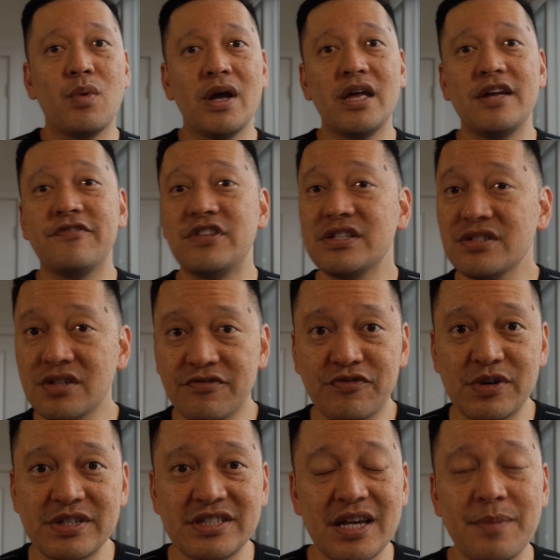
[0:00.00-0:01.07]
the way, if this is our
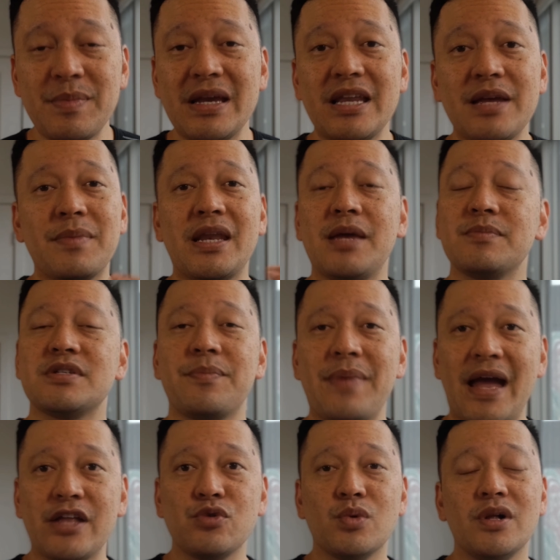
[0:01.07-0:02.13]
first time meeting, my name is
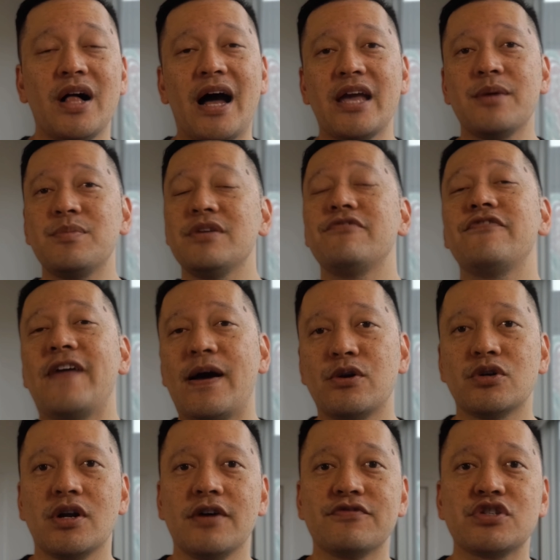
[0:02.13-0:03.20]
Emmanuel. I am the
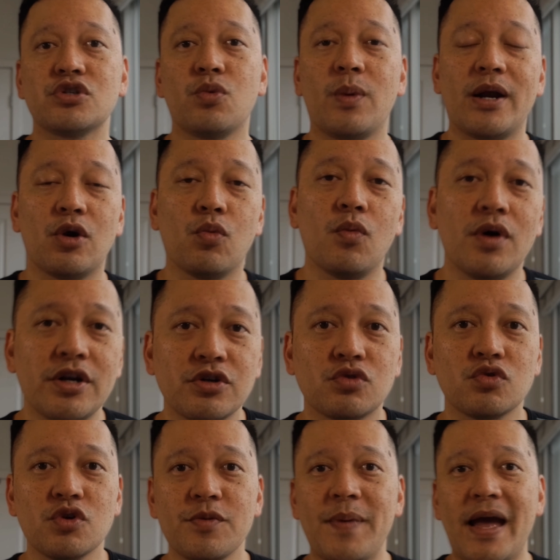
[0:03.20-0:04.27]
founder of Square One
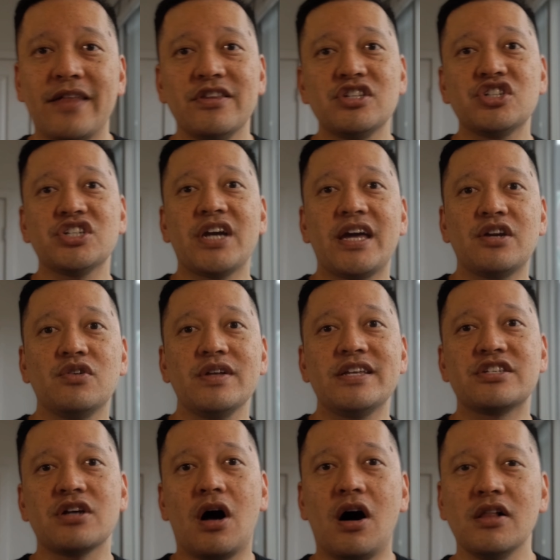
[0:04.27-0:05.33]
Group, and this channel
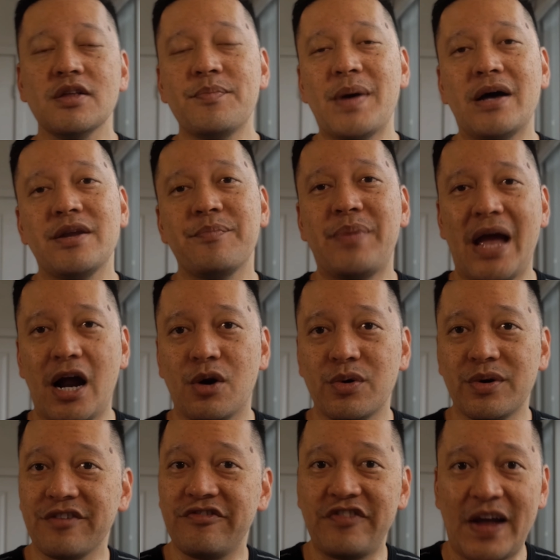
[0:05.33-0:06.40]
is all about
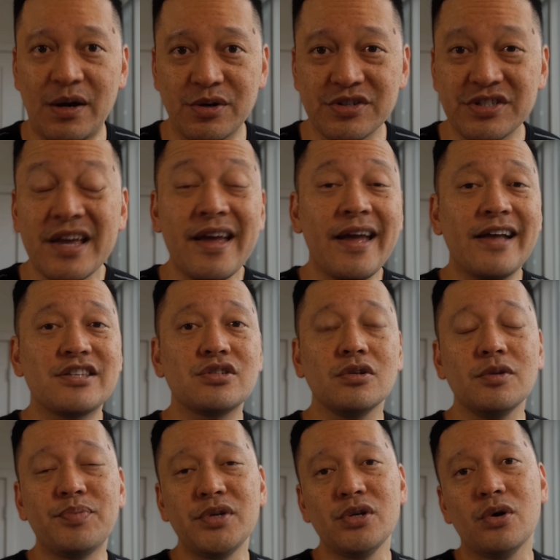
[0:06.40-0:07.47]
empowering founders and
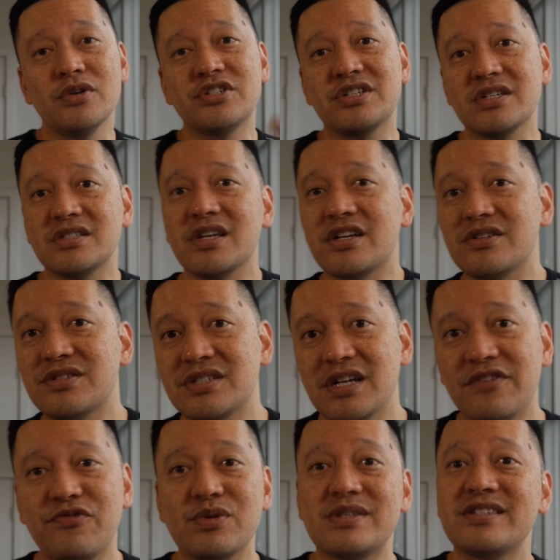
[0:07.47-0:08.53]
solopreneurs just like
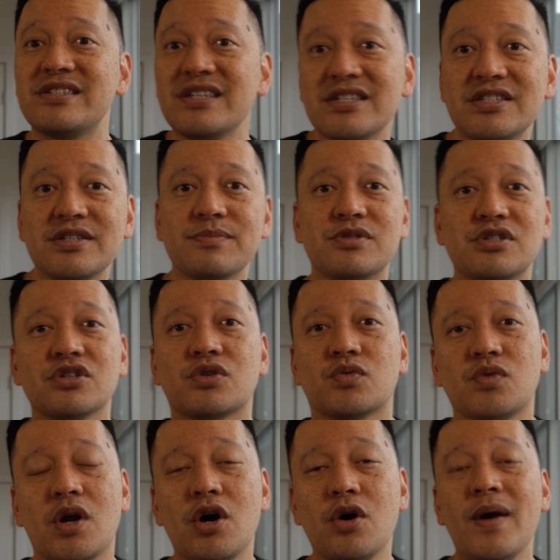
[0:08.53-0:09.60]
yourself with systems to
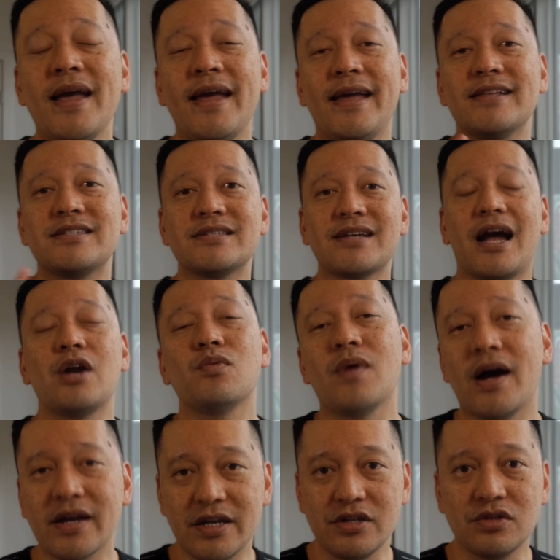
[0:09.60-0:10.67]
grow and
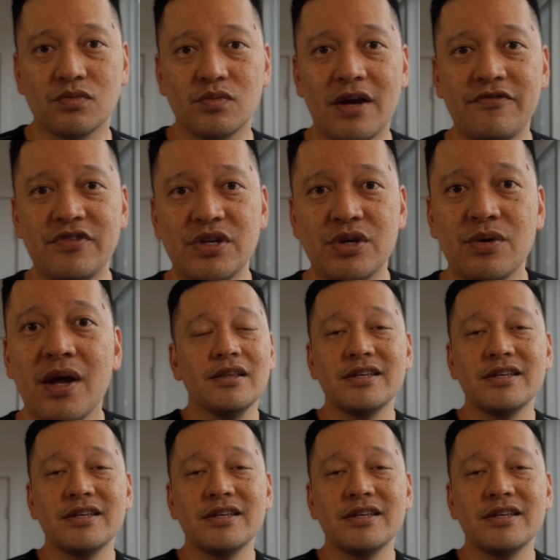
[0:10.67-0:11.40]
skyrocket revenue.